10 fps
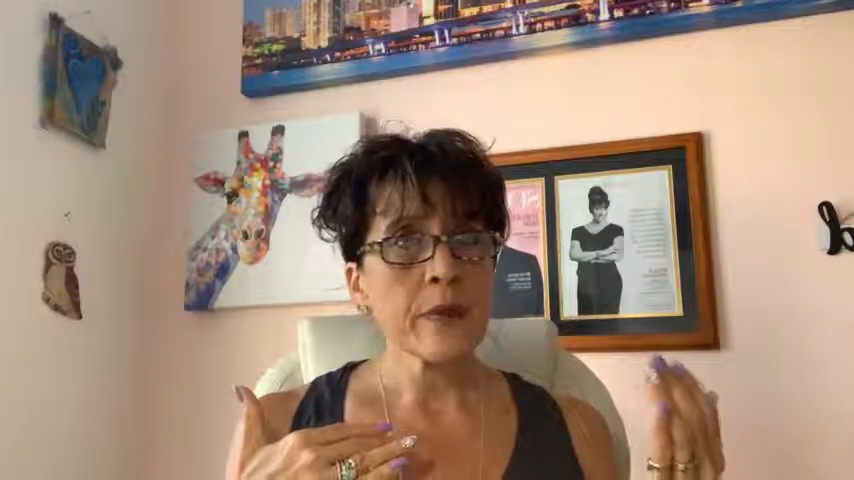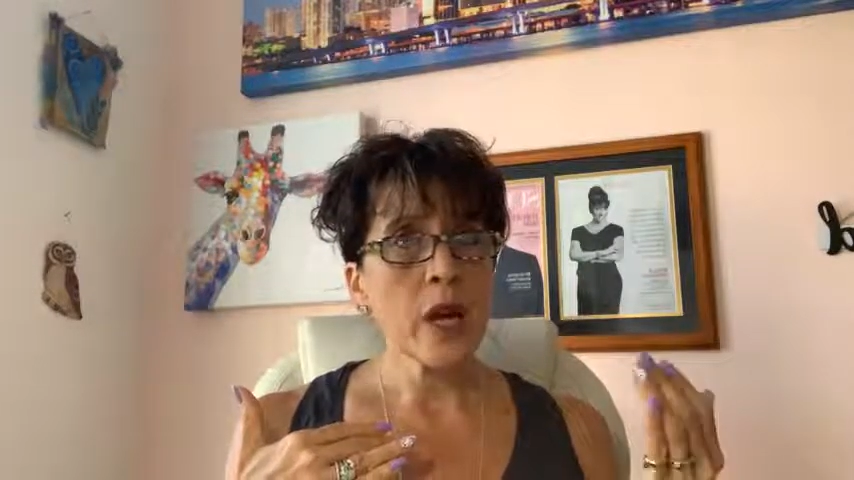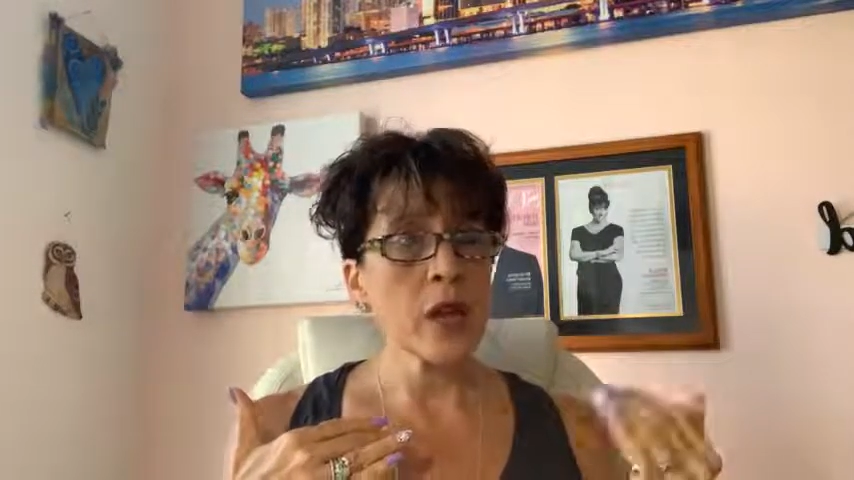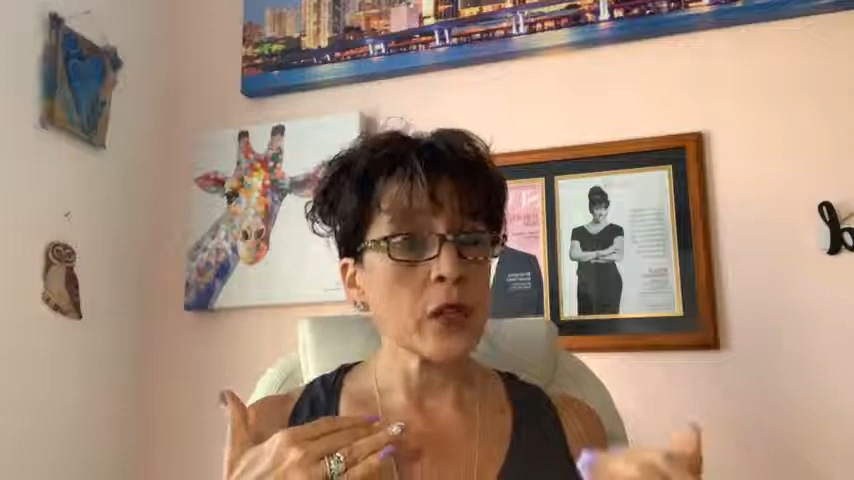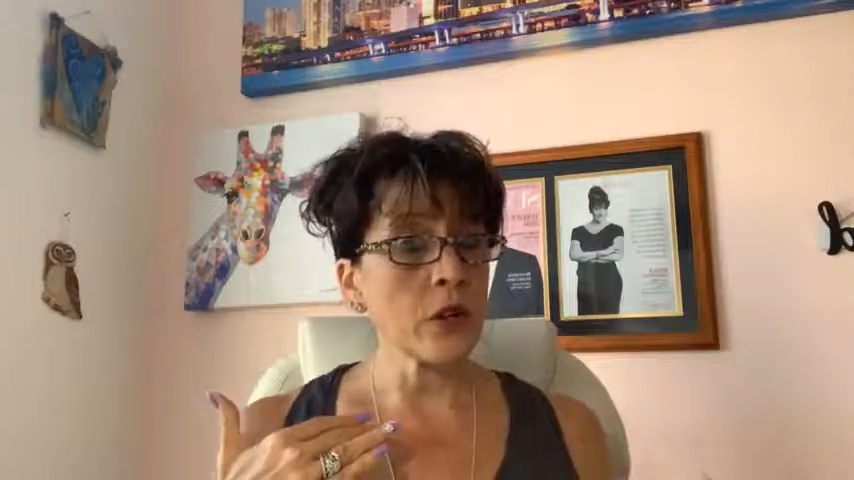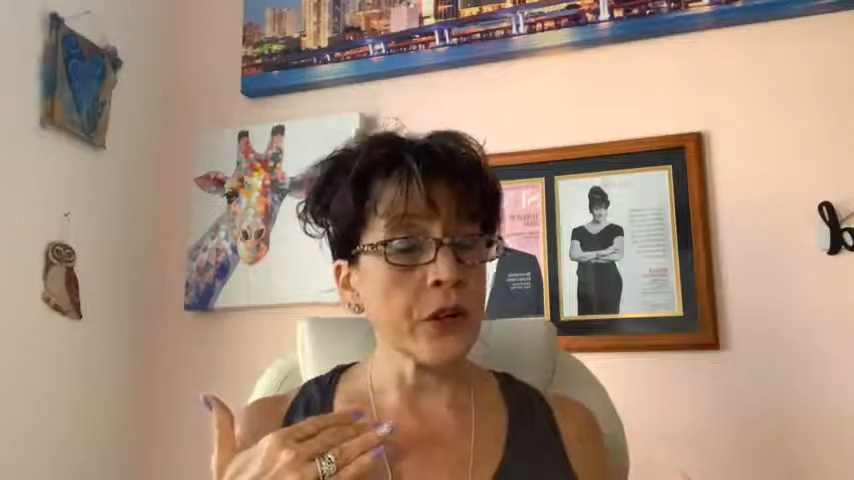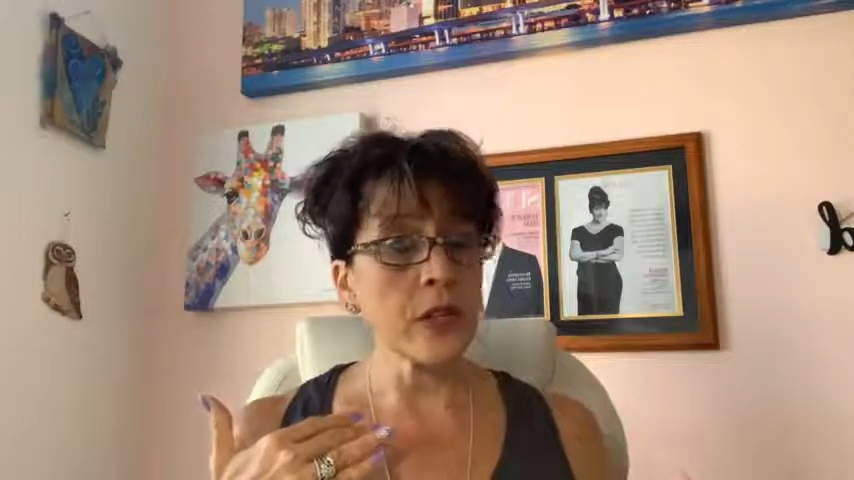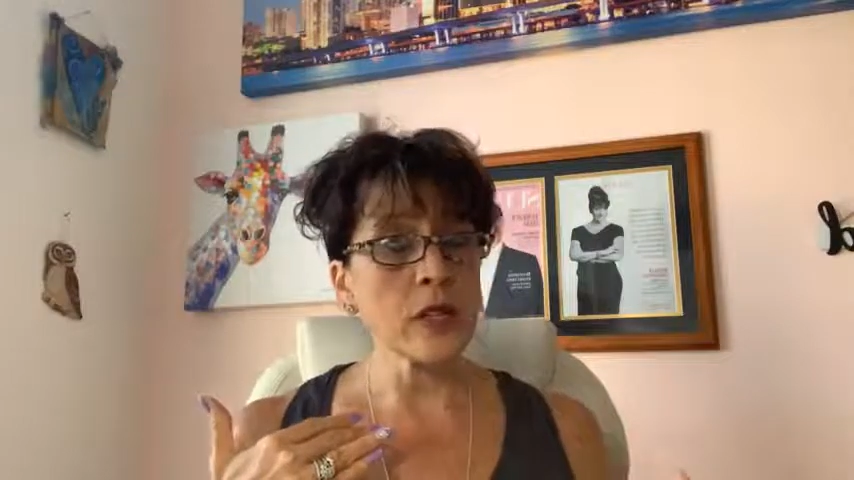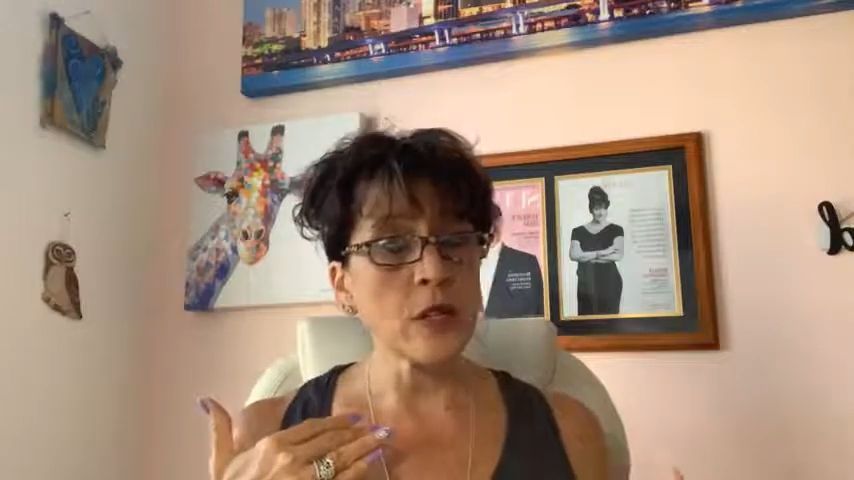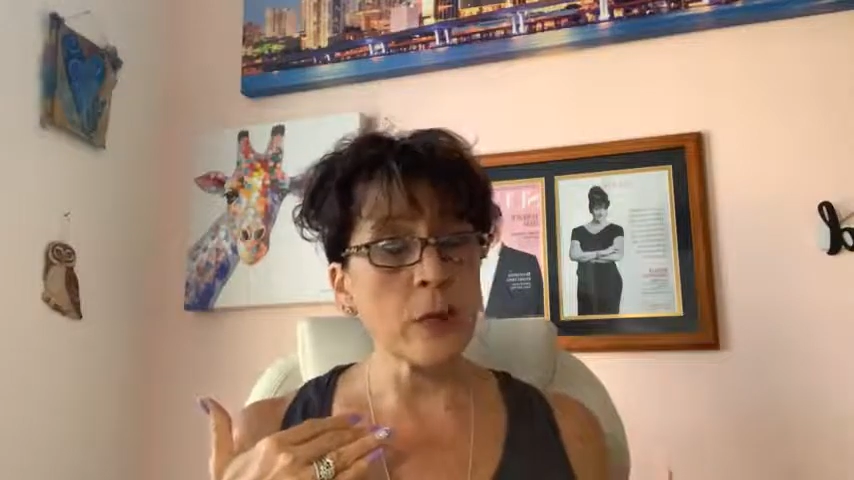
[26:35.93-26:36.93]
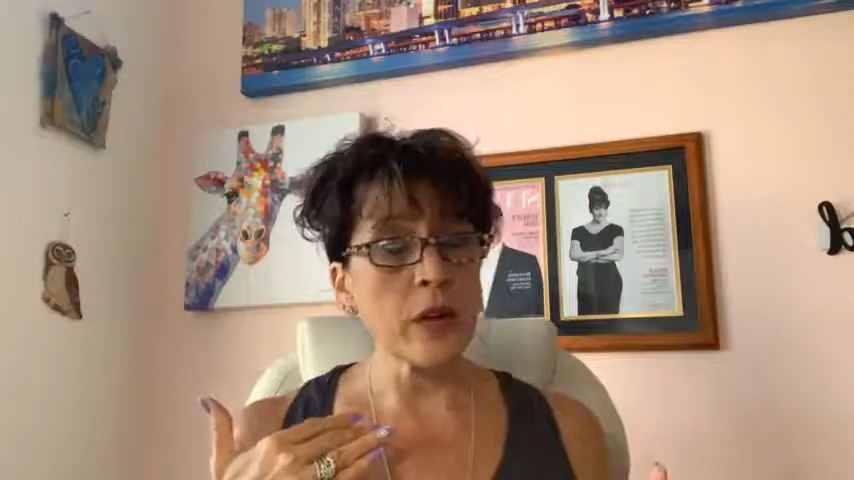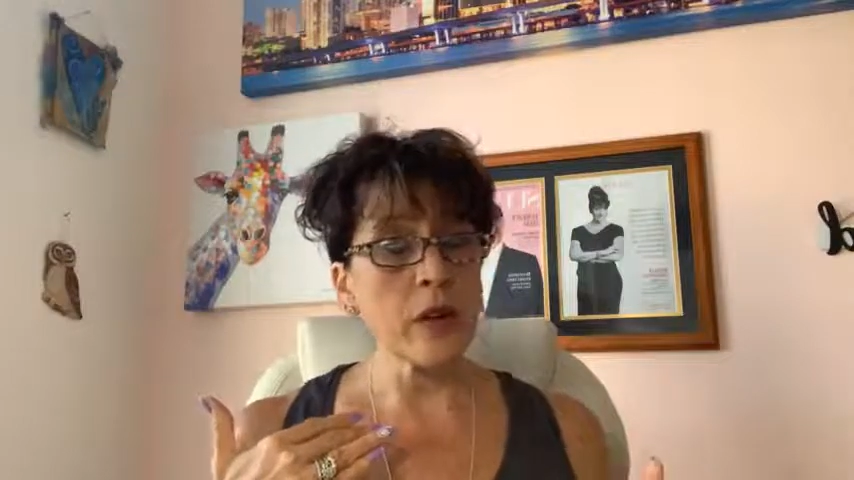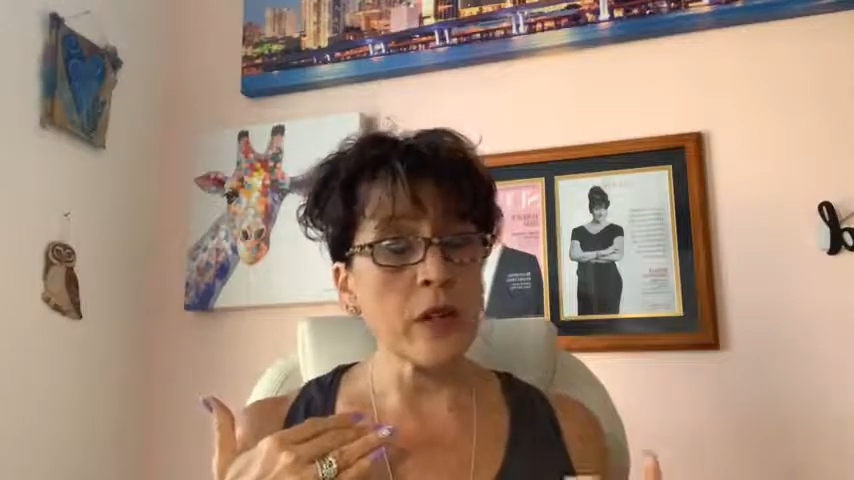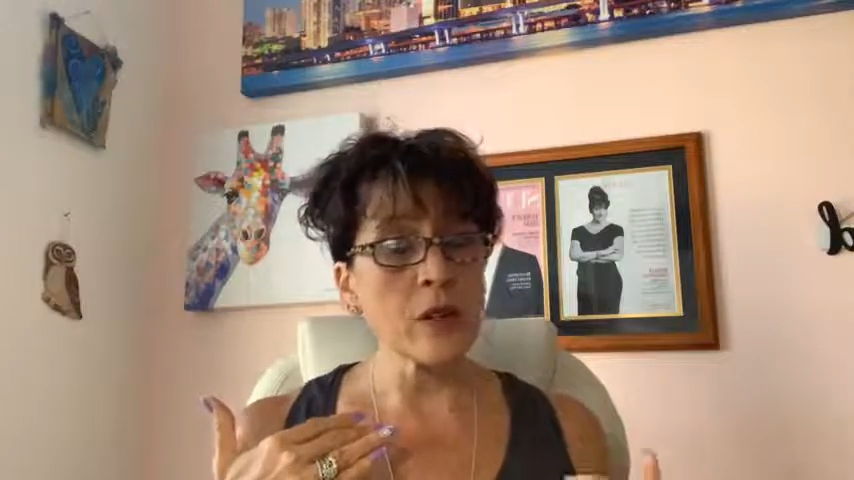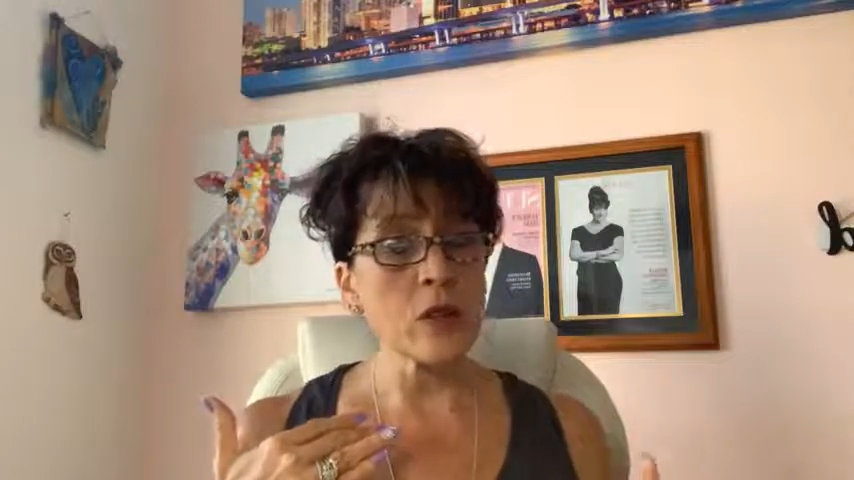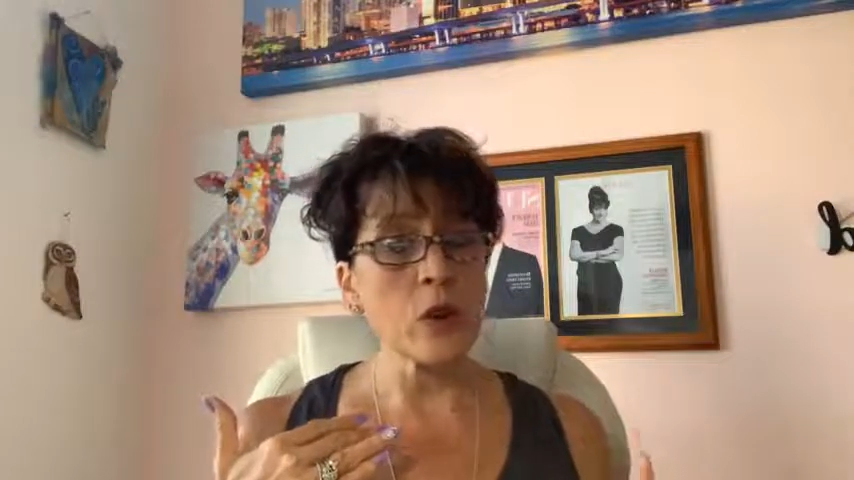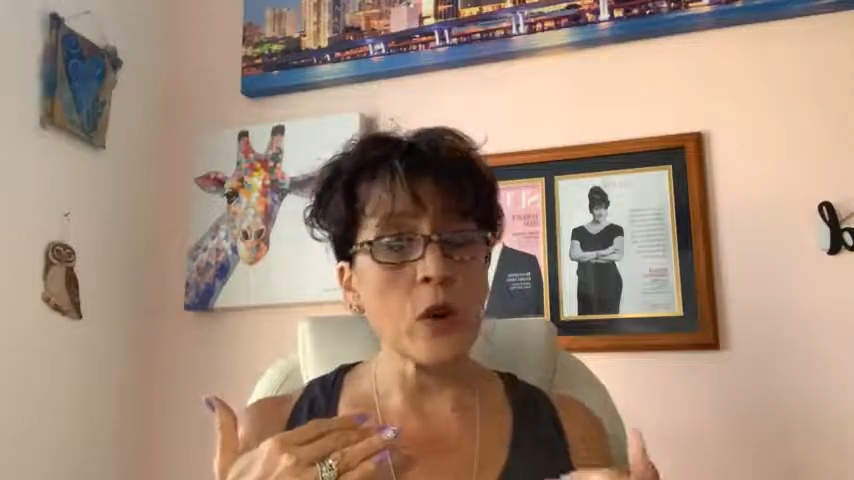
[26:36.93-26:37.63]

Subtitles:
a learning experience,